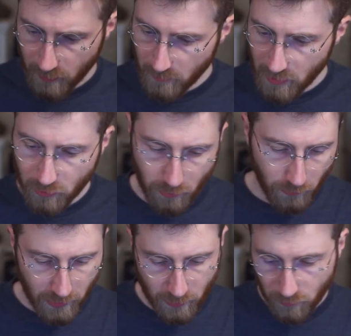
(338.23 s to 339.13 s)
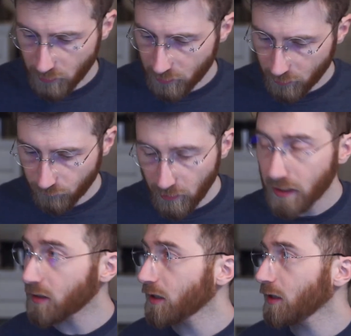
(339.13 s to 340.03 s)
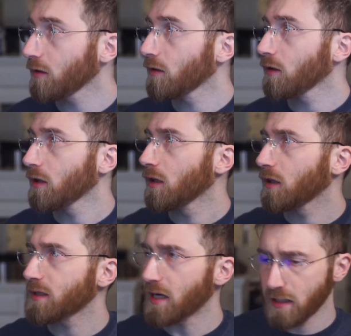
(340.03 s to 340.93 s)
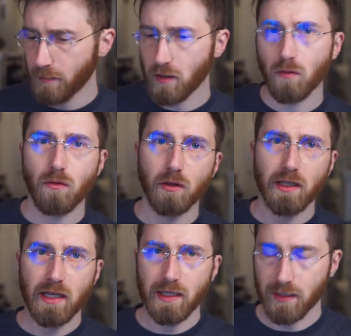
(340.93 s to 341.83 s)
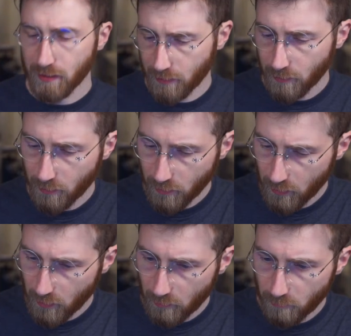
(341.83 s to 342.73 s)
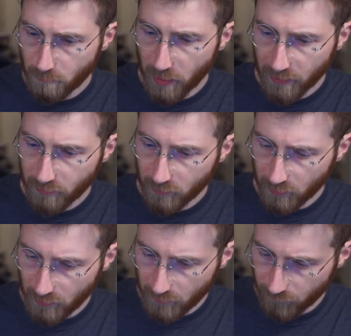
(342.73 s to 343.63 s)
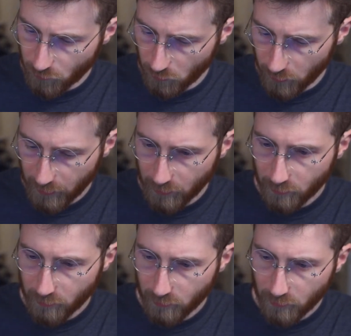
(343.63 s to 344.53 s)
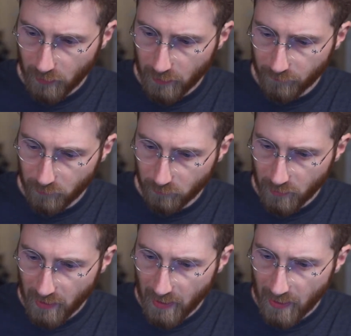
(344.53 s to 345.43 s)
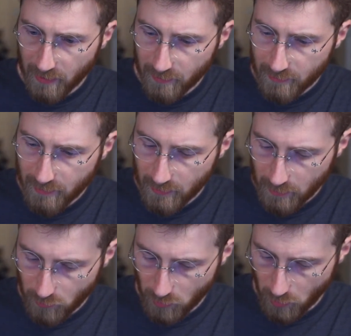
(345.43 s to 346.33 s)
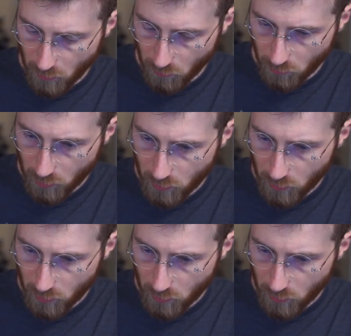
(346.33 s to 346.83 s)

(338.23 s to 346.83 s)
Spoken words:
to make sure we can do this correctly, because I am an organized bundle of joy, if you didn't know.